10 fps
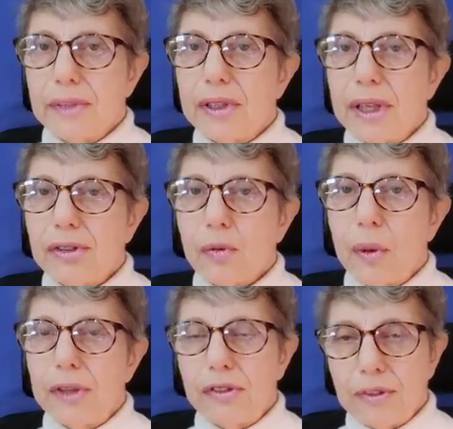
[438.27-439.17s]
Now that's
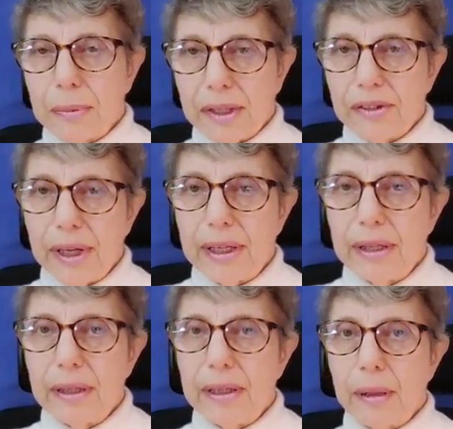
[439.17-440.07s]
quite a
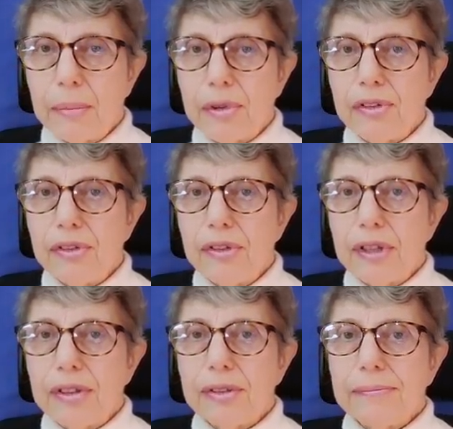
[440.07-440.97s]
spectacular number, isn't
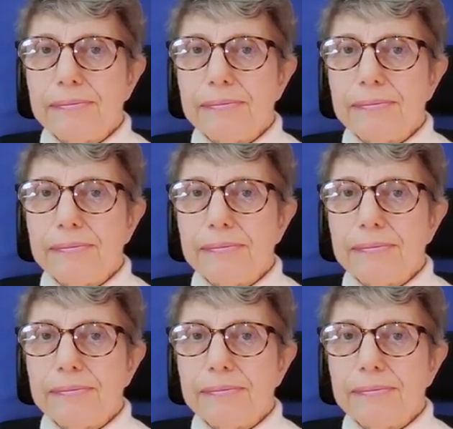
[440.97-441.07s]
it?